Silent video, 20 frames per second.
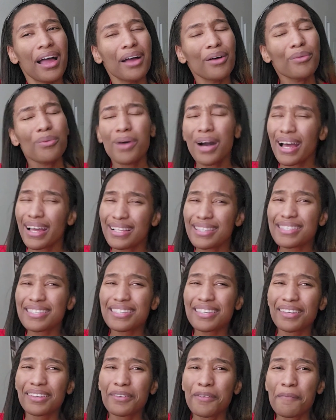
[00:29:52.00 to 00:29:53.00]
What?
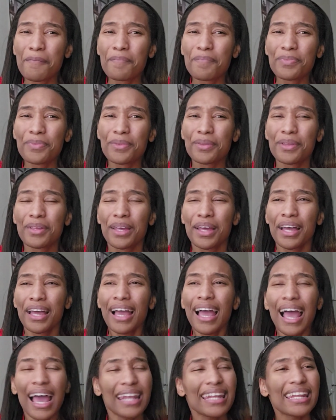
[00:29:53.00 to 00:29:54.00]

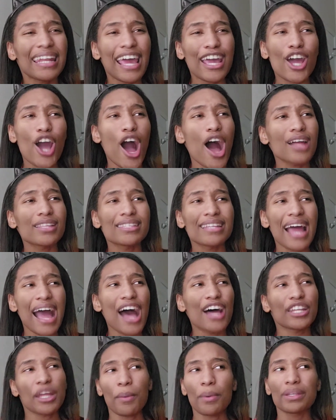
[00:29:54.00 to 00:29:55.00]
And then they called it
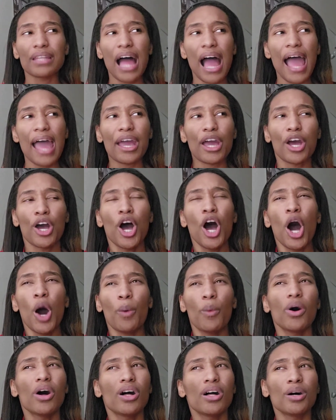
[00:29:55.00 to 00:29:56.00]
out and they were like,
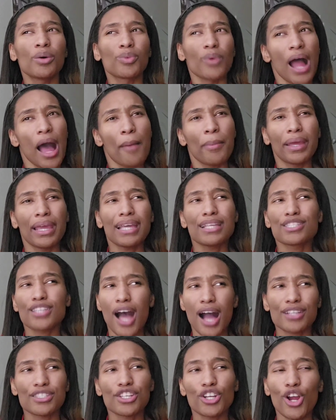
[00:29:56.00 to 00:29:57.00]
well, Robyn, he
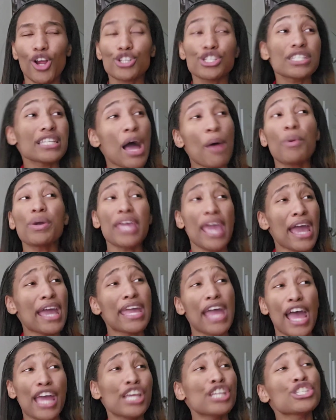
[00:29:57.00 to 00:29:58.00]
talked to girls. She thought, well,
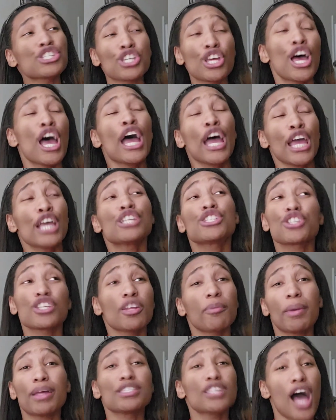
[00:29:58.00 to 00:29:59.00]
yeah, yeah, he should he should
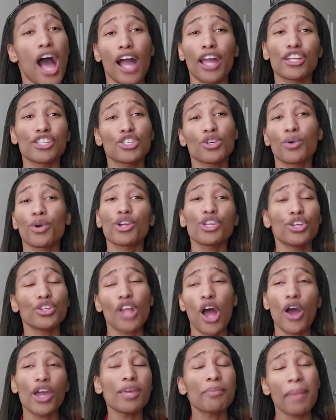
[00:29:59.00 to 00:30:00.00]
have been talking to her. You
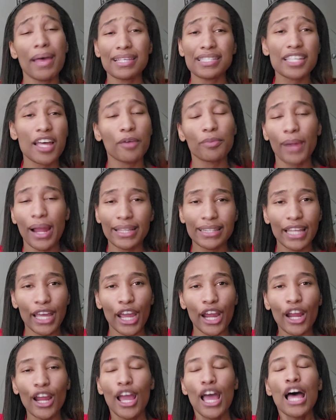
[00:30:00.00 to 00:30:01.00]
know, he messed up right
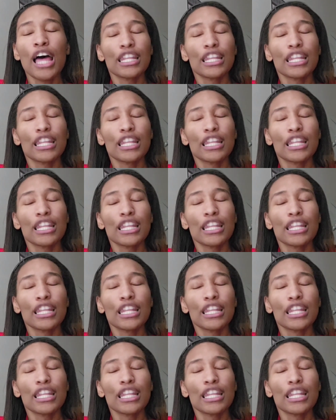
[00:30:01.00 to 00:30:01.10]
there.